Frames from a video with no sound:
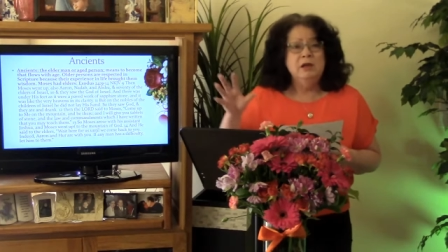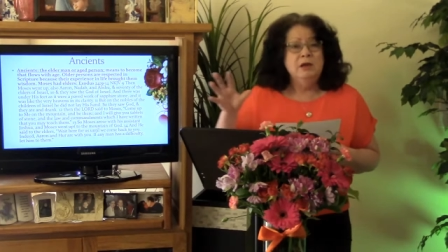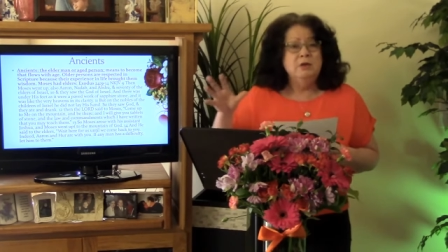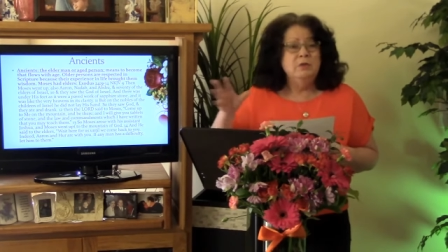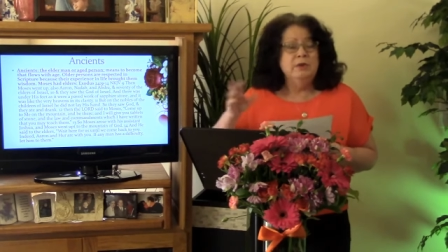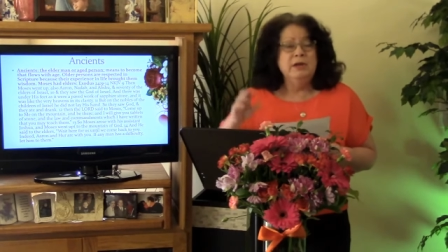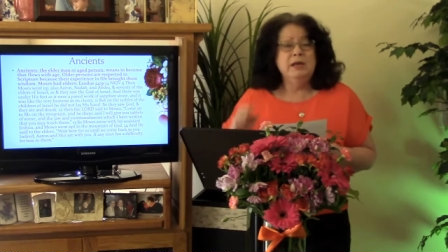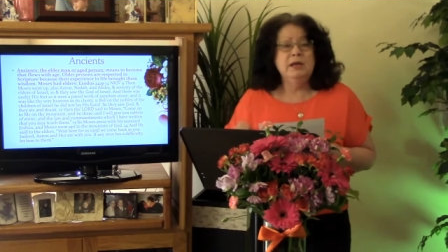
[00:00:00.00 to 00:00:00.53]

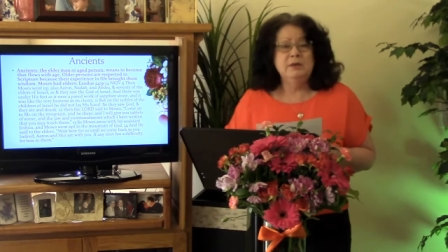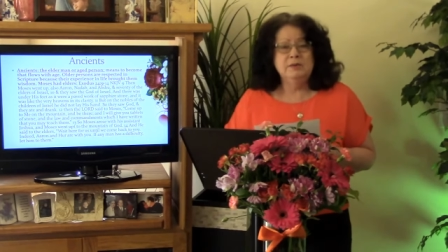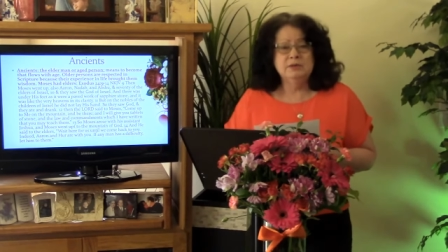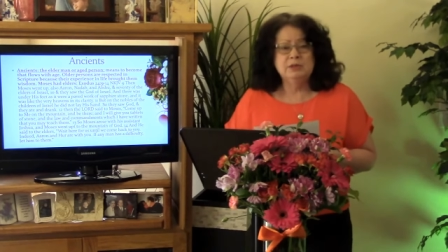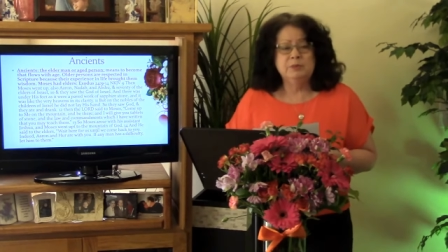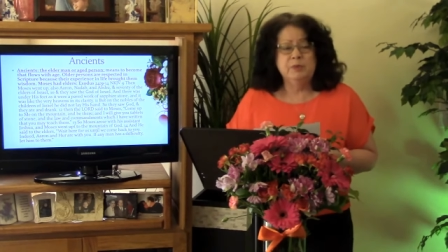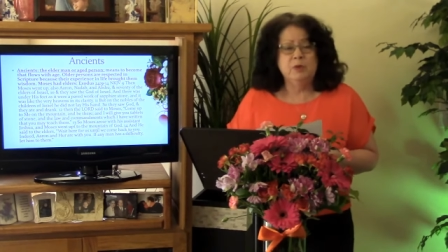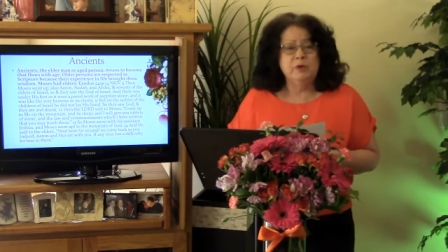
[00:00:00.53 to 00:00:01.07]
when he was
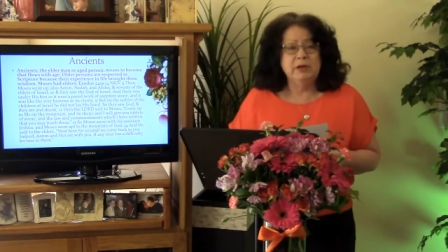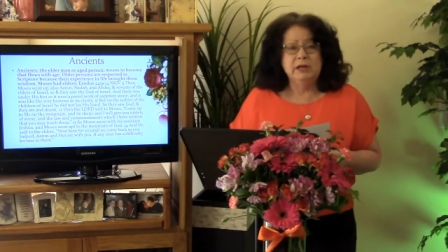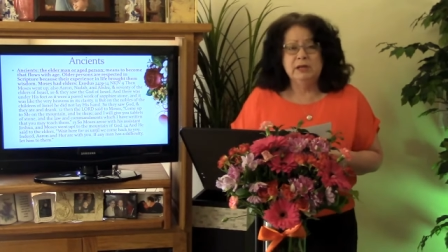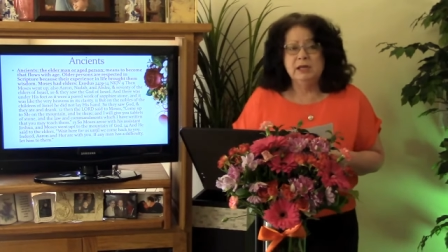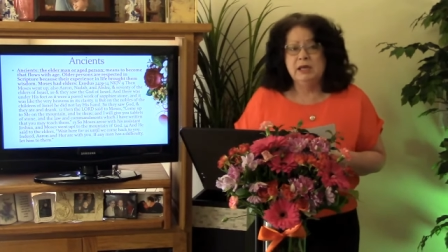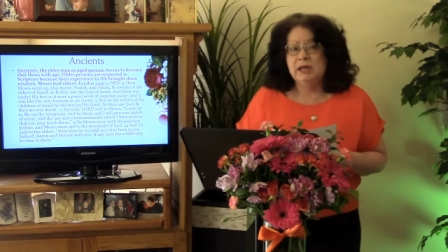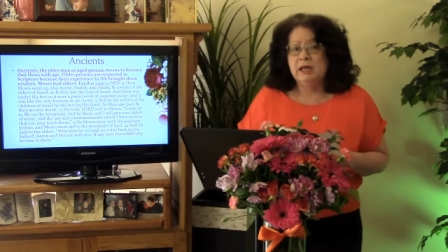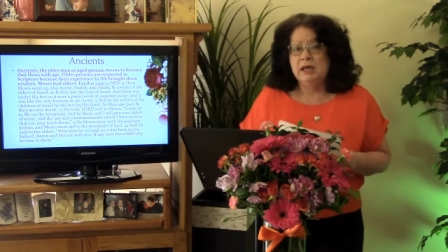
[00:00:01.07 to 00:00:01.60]

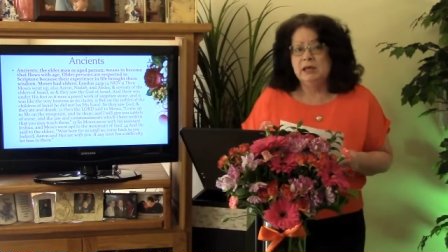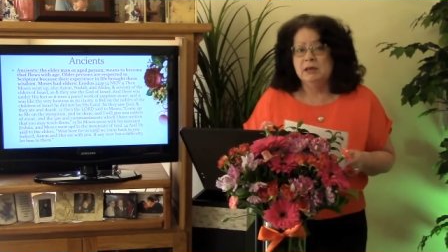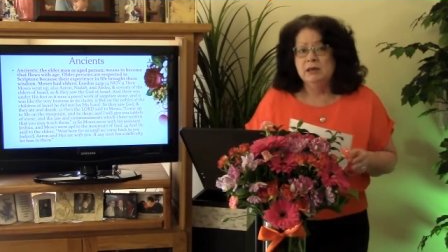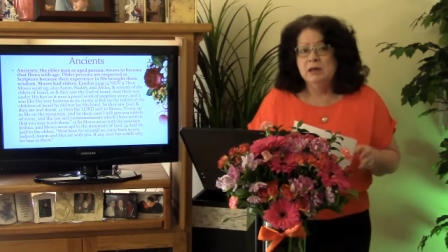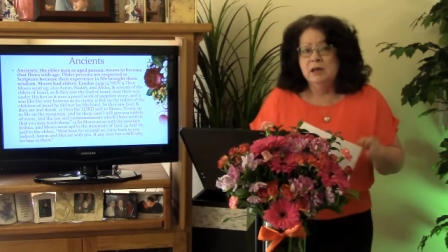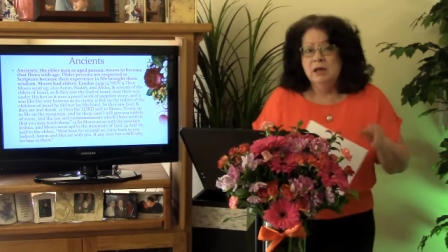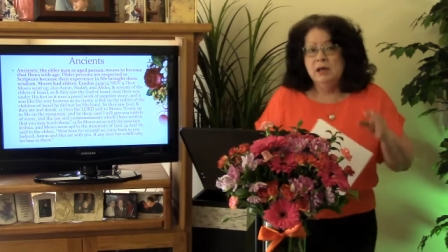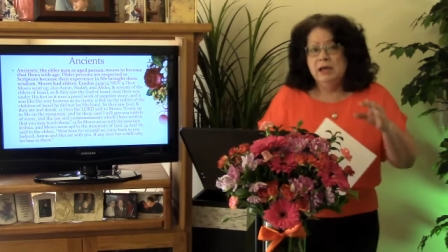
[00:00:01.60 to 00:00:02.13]
appointed king,
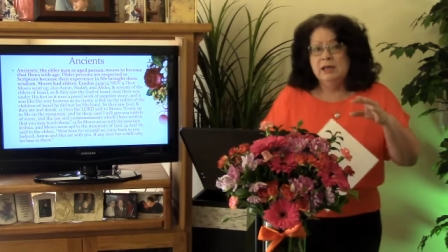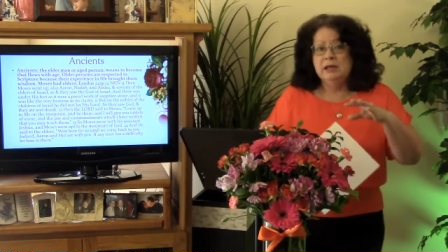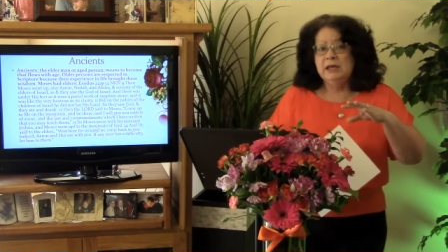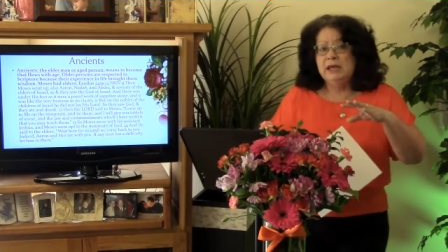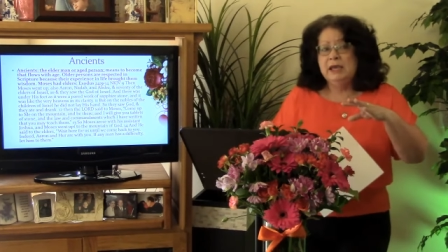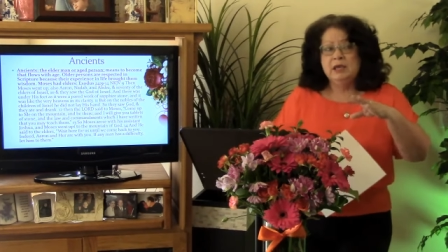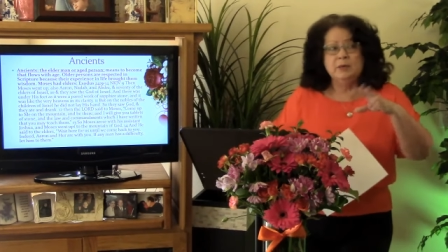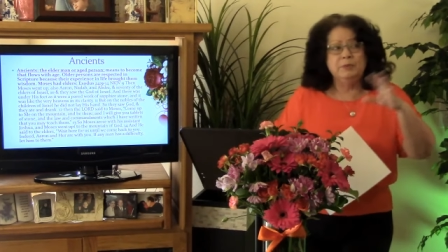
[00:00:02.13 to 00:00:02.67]
and
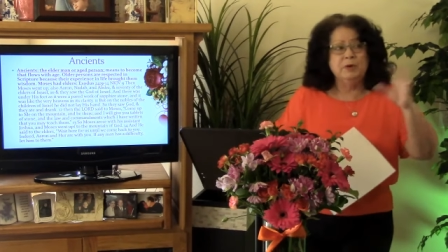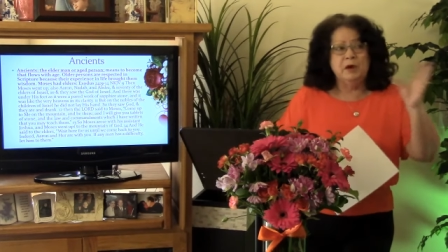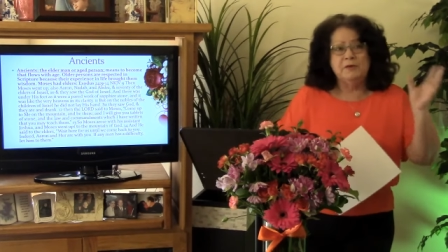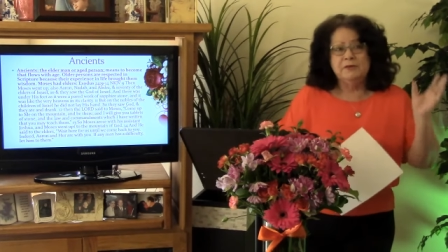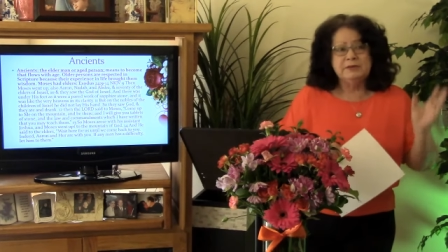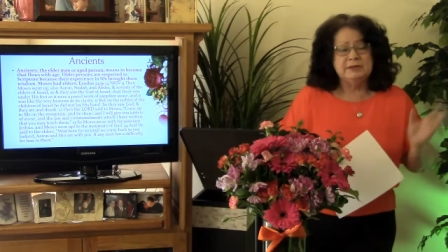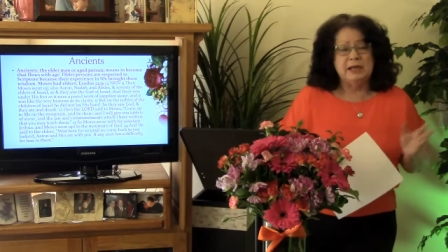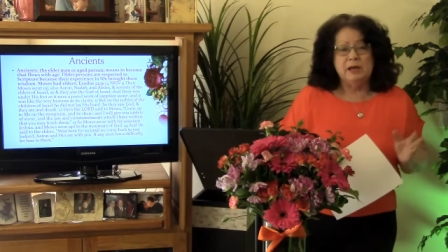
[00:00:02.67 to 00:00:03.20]
he could
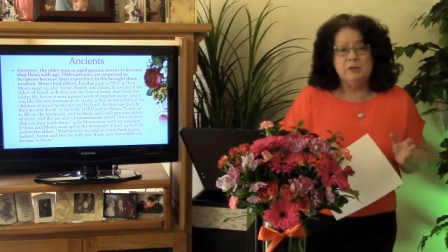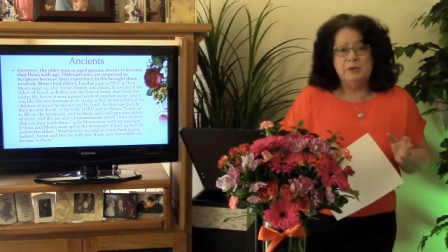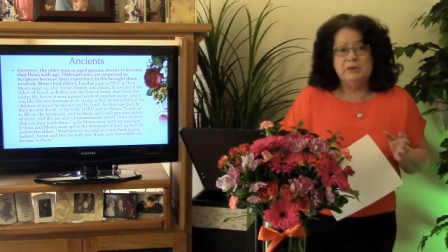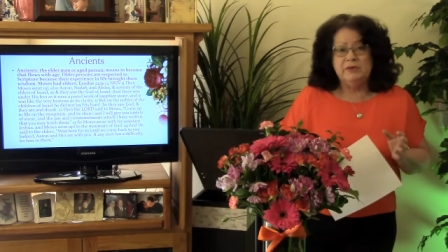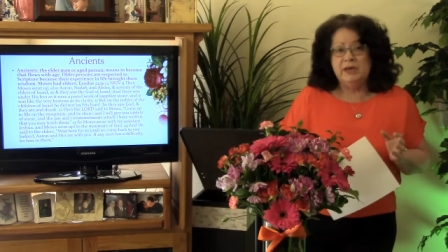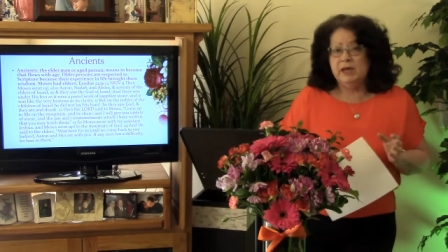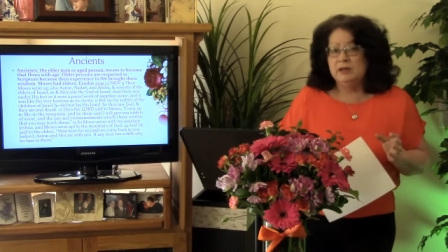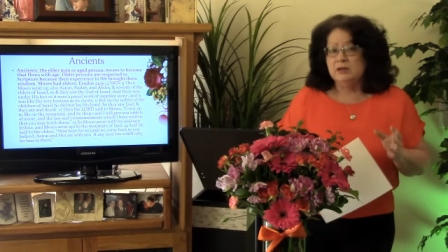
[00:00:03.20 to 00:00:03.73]
prophesy with
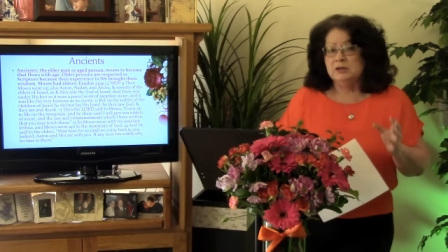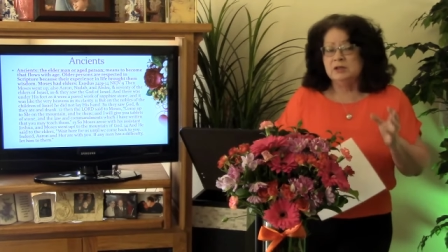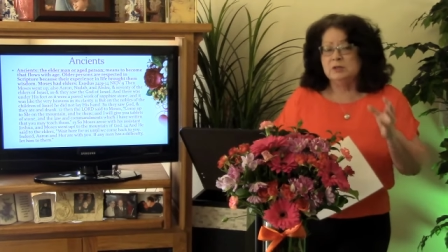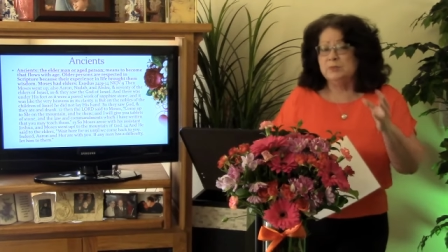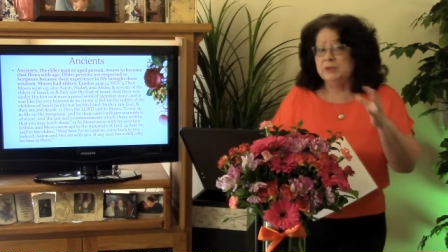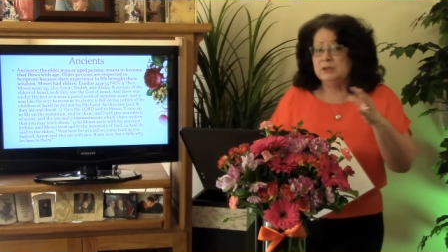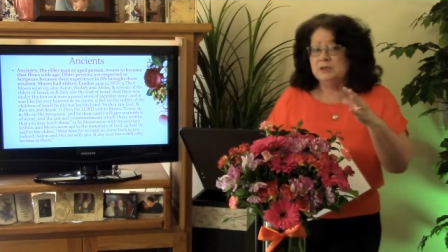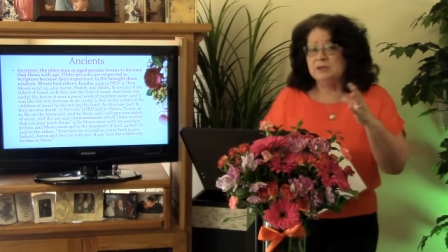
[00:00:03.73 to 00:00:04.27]
the others,
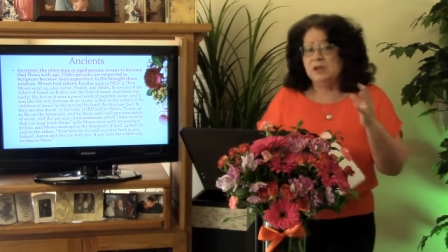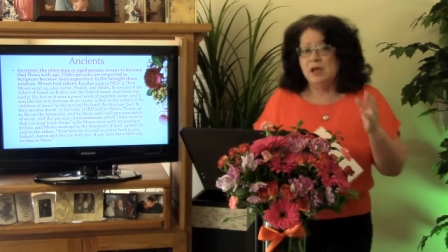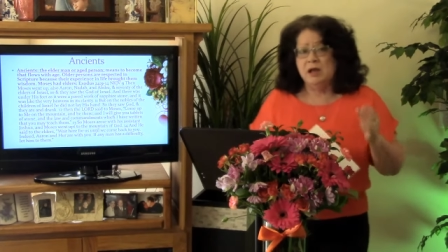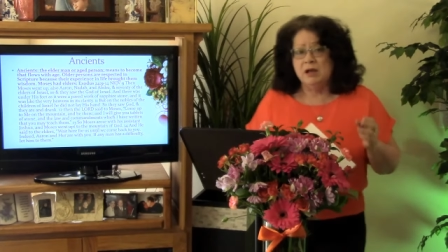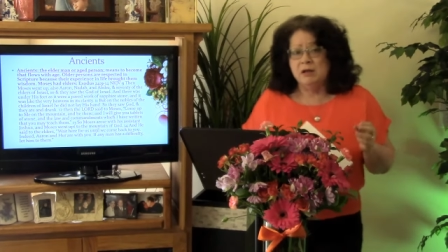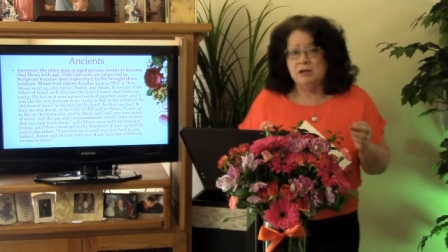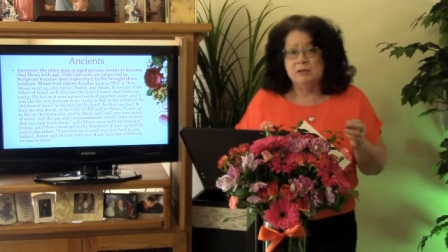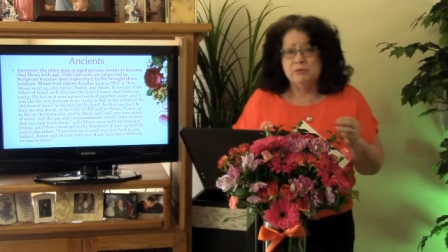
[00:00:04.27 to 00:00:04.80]
but
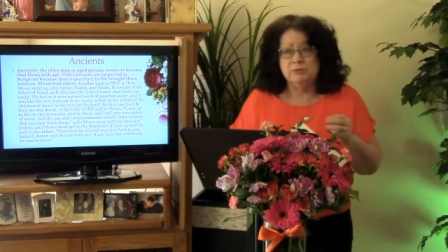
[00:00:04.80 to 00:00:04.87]
Saul